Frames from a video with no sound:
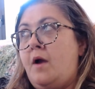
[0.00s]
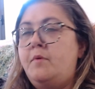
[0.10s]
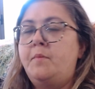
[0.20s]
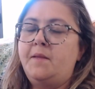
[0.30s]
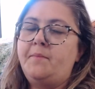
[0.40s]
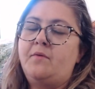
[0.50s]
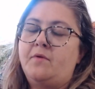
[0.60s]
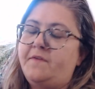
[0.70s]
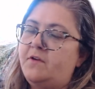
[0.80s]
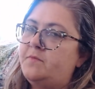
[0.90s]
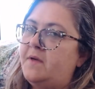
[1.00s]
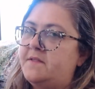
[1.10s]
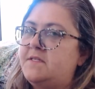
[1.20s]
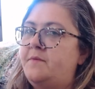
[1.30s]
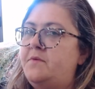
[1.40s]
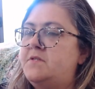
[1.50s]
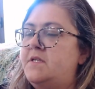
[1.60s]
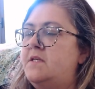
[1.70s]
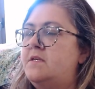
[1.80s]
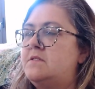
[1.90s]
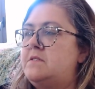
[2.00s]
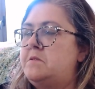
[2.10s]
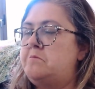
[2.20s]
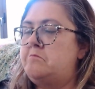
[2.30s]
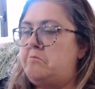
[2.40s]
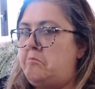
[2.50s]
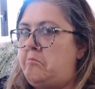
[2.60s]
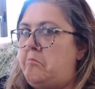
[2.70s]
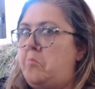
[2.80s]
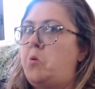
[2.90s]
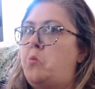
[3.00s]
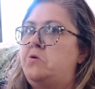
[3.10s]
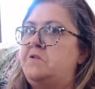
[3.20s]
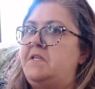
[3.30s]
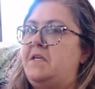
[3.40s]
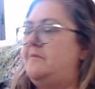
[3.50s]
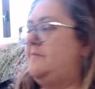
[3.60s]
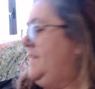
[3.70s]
probably be revealed by the time you see this. We'll see.